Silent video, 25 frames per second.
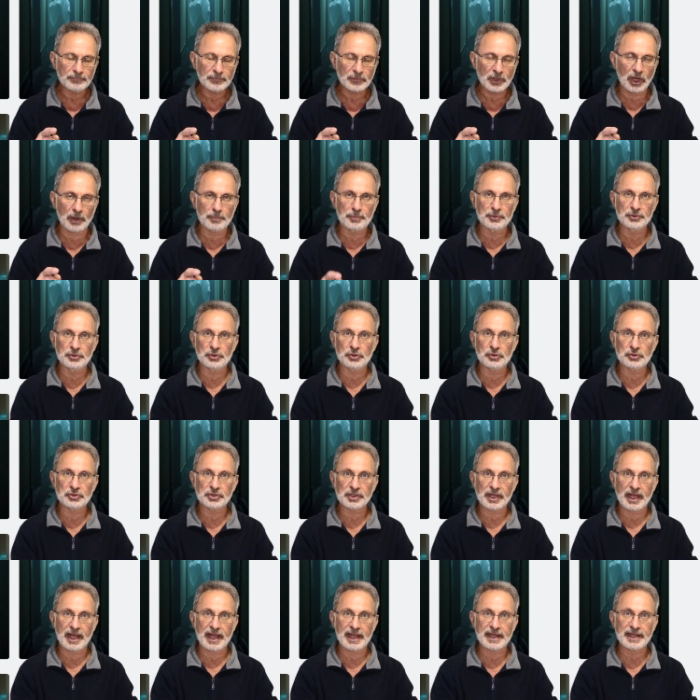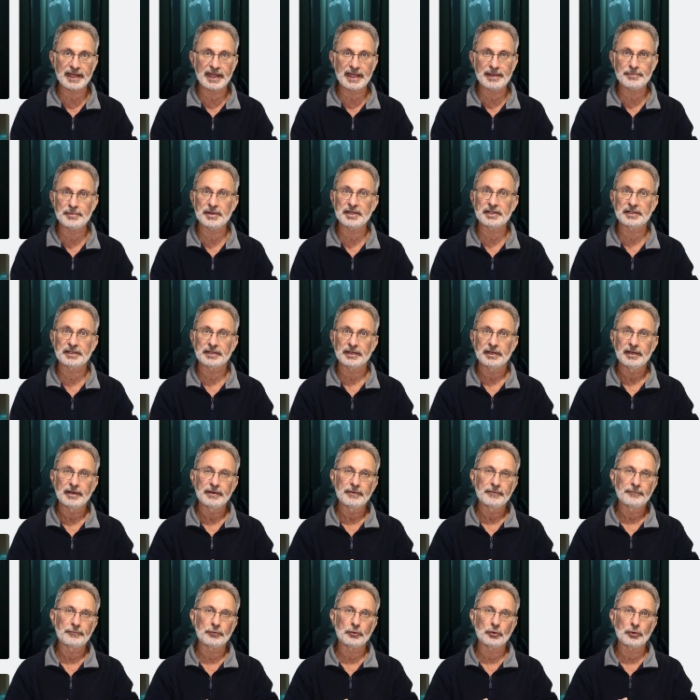produce an image
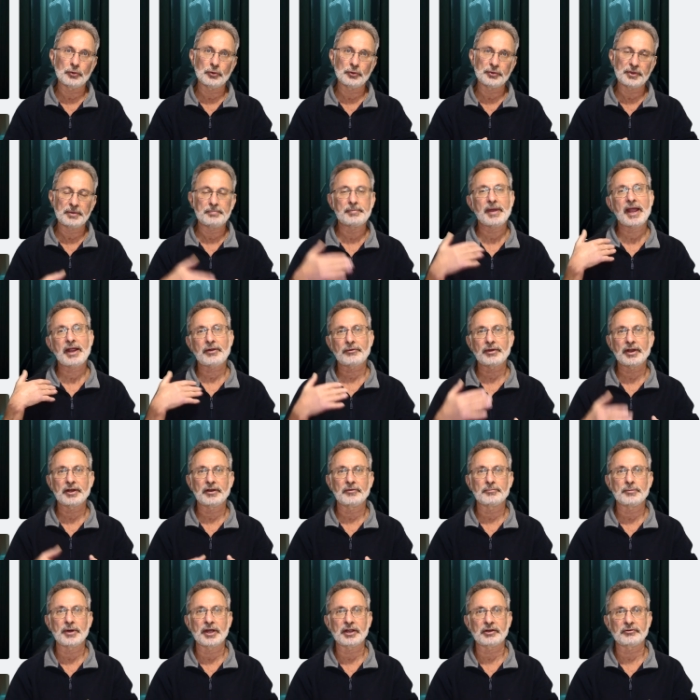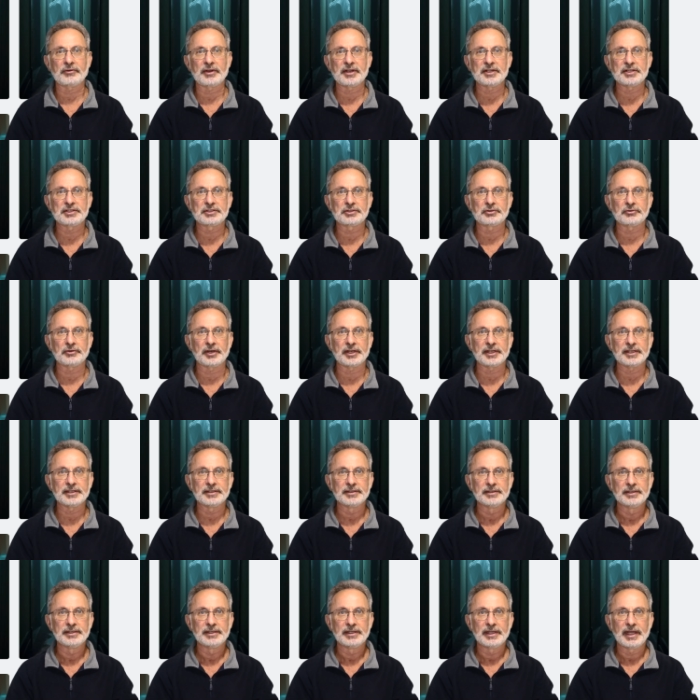for the background of my green screen.
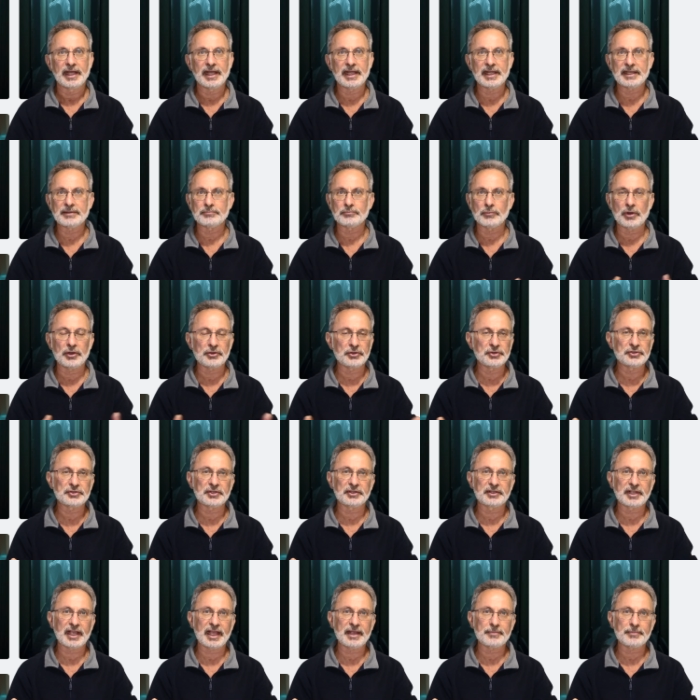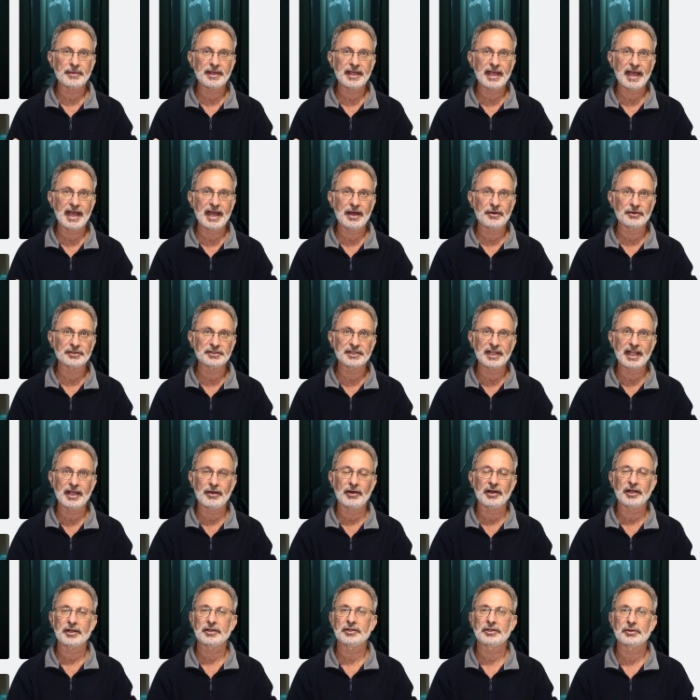And what used to take me hours, now
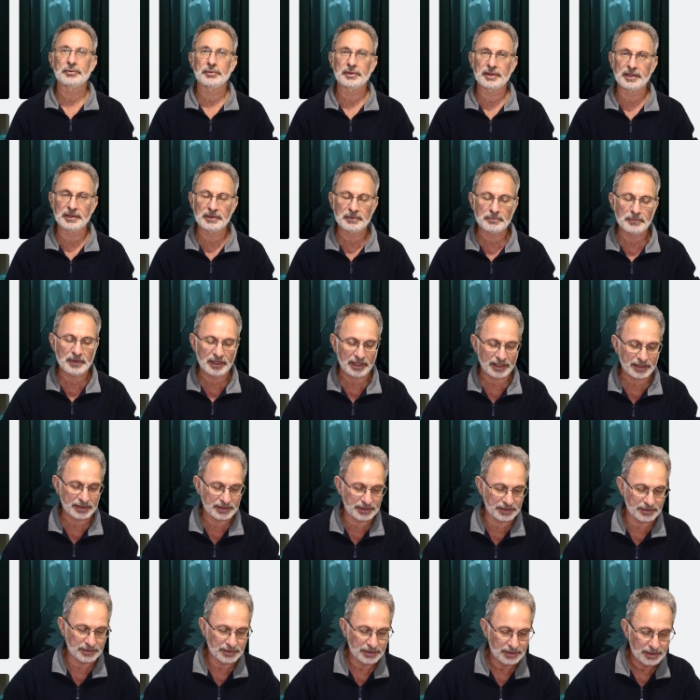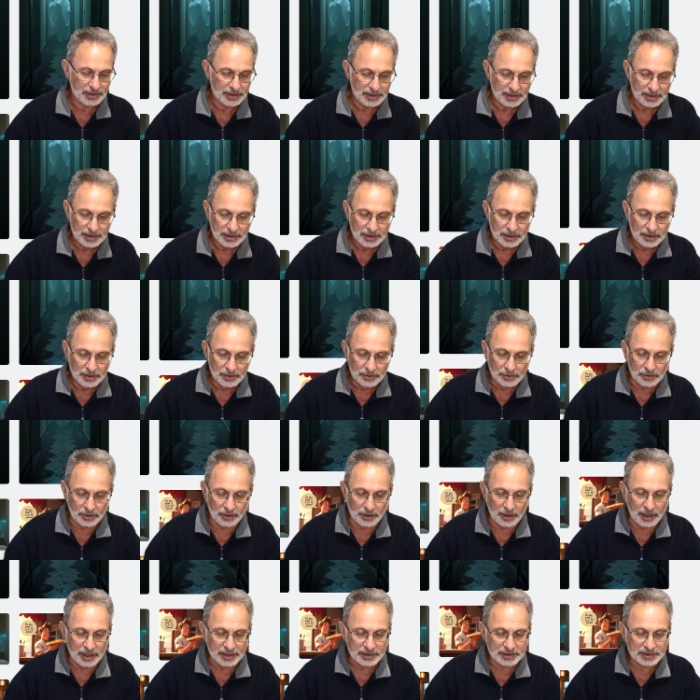I can do within minutes. All
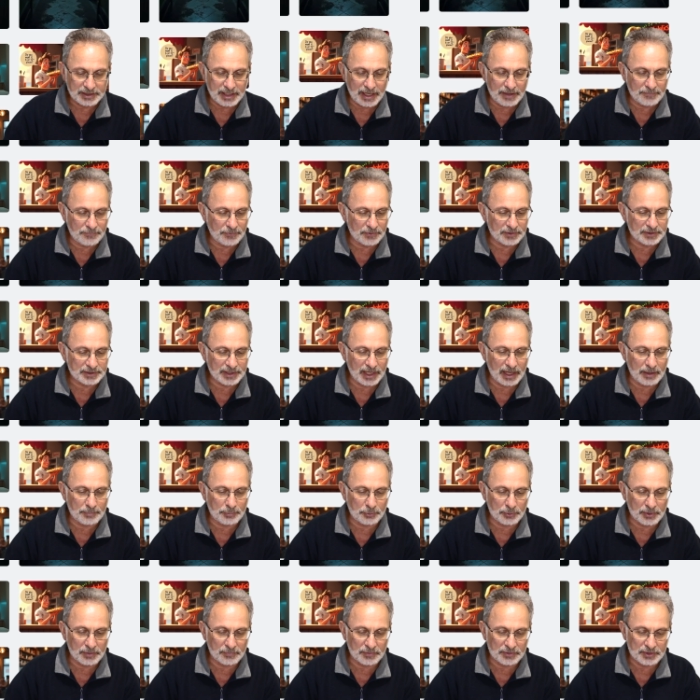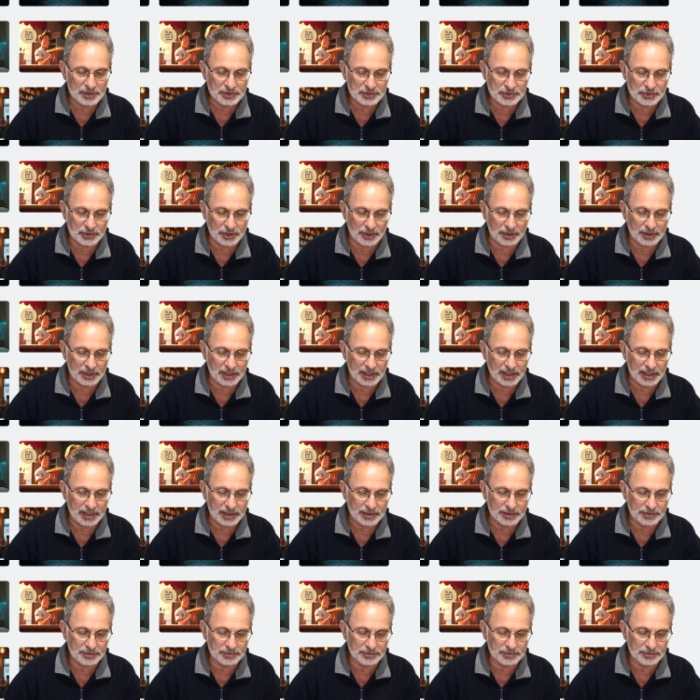right, say for example, even this joke here.